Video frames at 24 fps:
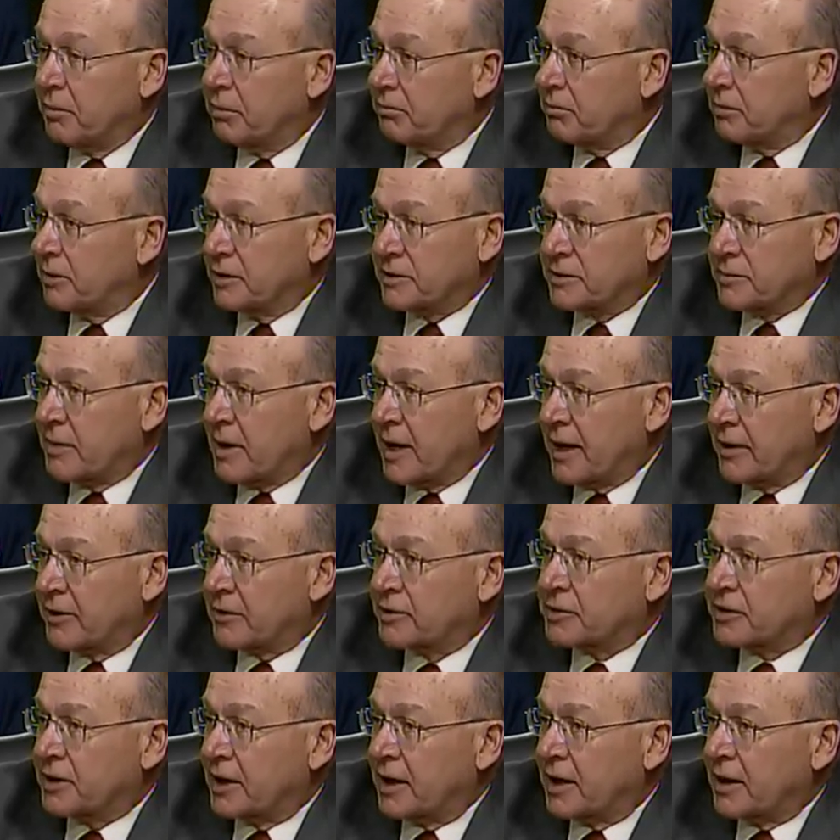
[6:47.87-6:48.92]
it's my
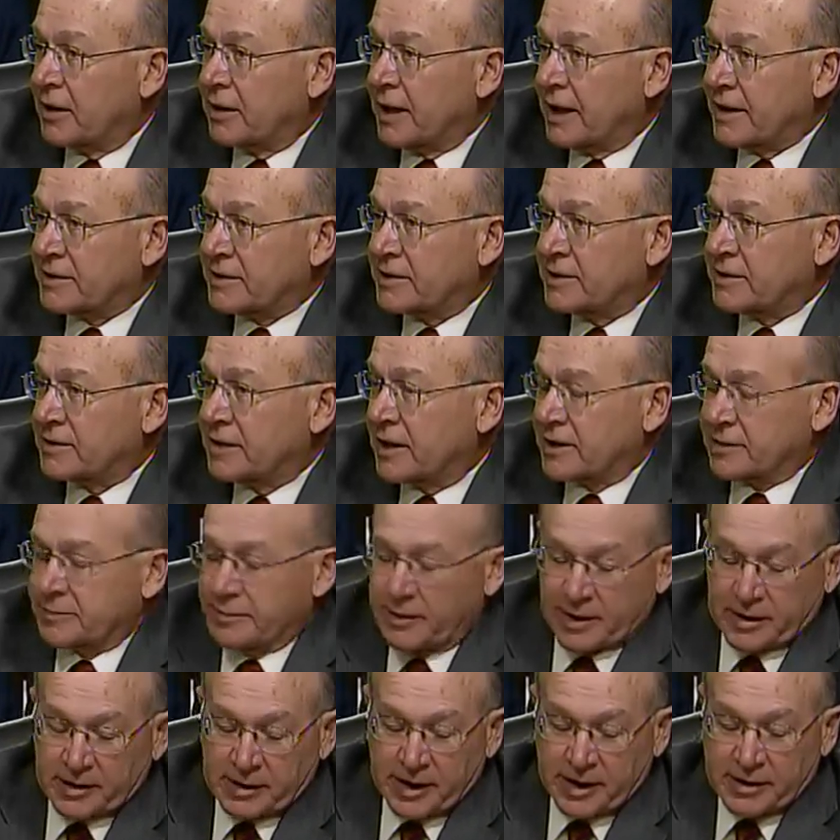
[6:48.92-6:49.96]
understanding that's his
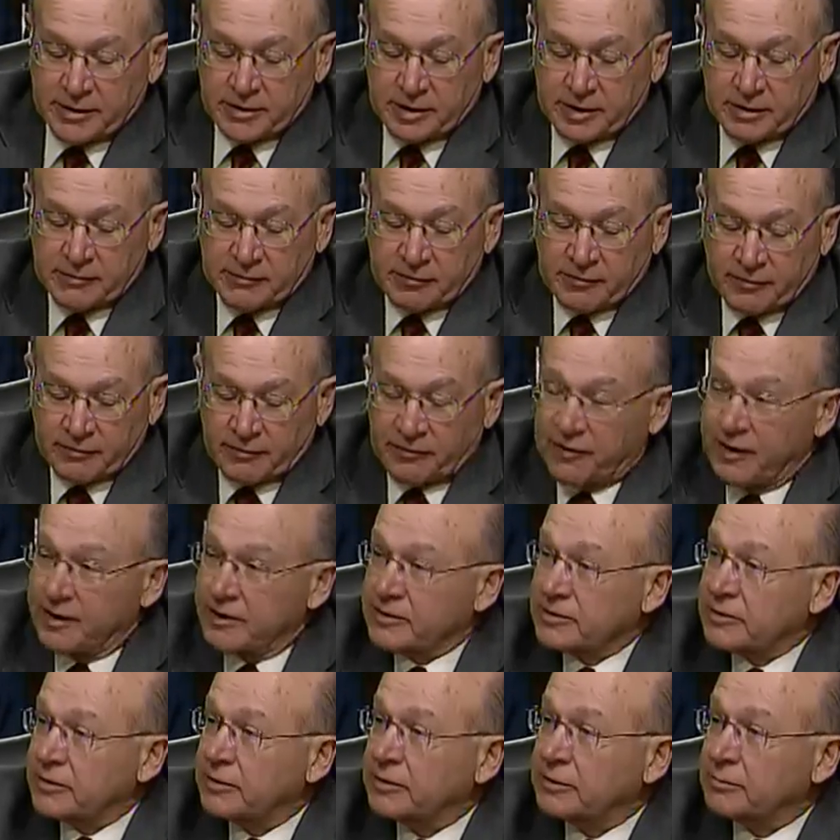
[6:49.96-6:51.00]
expectation for
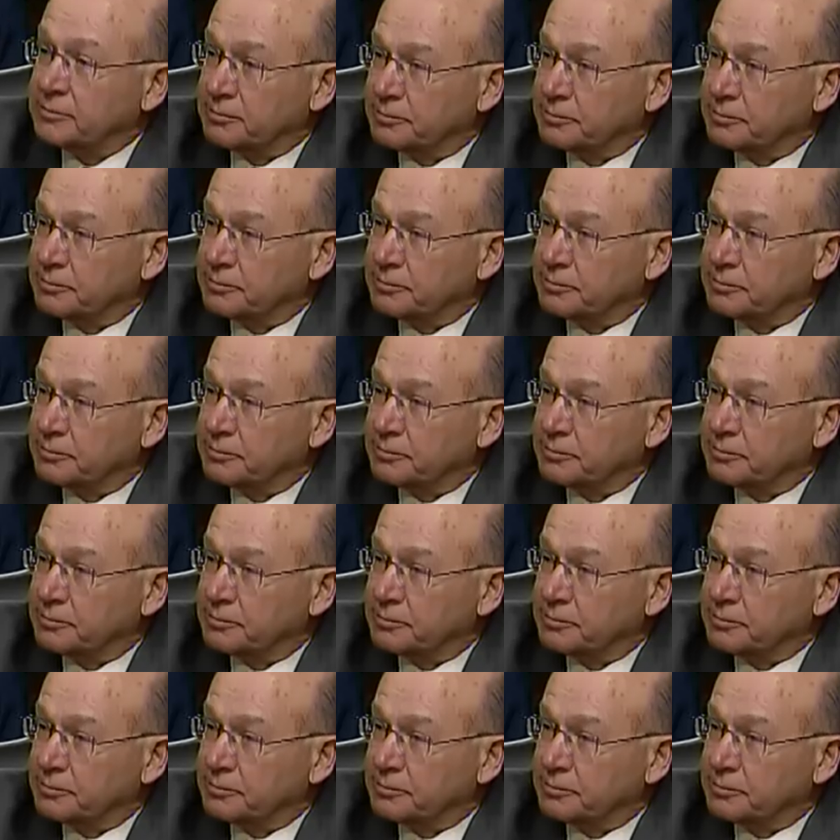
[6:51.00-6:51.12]
Phase 2.